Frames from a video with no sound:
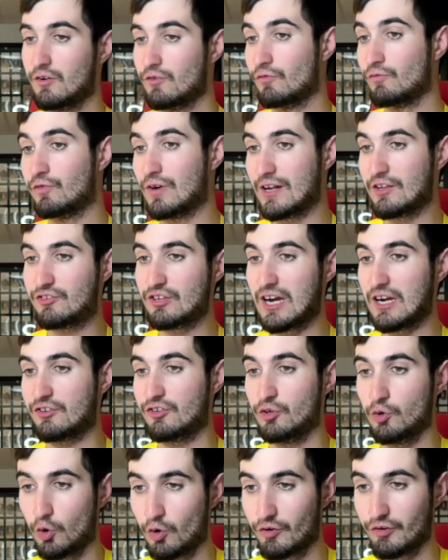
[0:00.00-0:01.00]
Red Sox
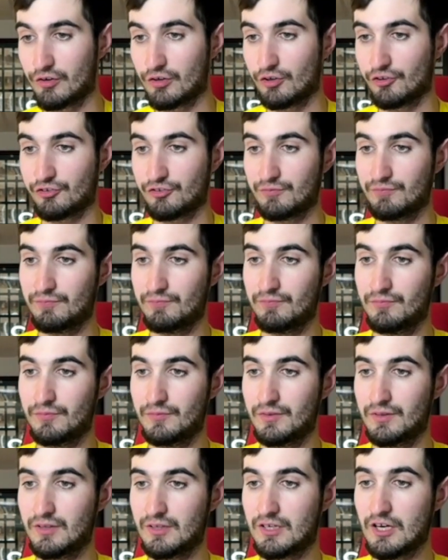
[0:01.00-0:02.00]
and Orioles.
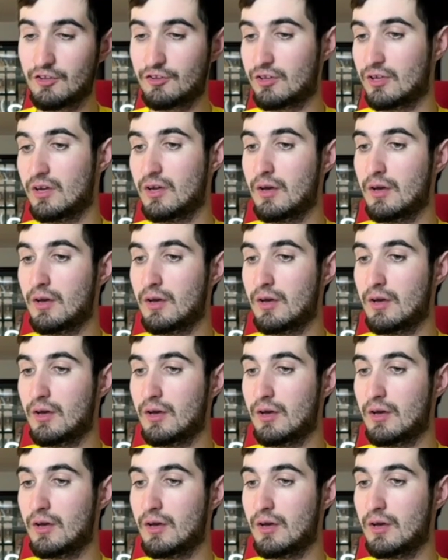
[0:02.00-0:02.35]
Because